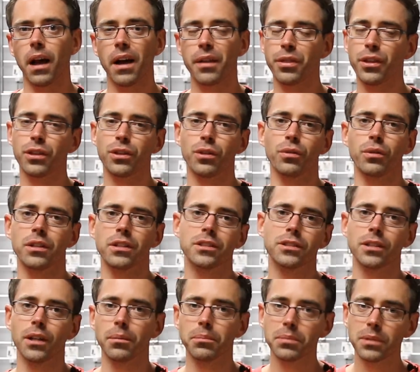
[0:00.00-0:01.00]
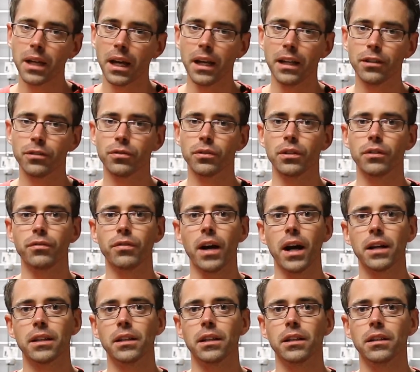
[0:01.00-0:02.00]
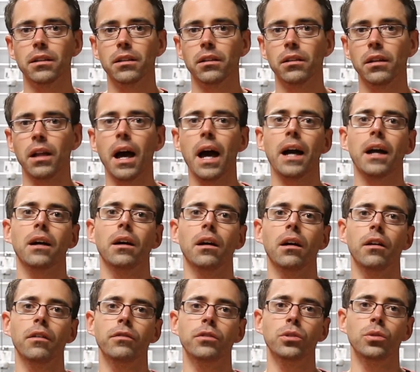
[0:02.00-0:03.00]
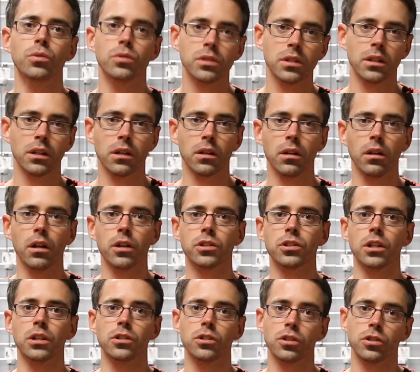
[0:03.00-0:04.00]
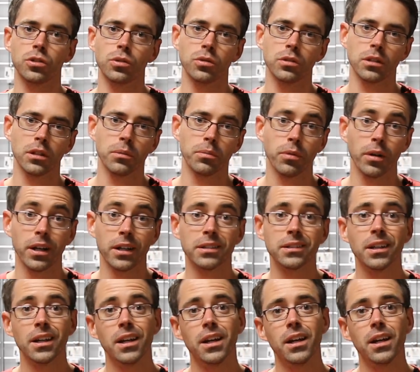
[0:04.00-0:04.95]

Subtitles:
I think there is some case for the fact that lack of using the clutch and just using the brakes,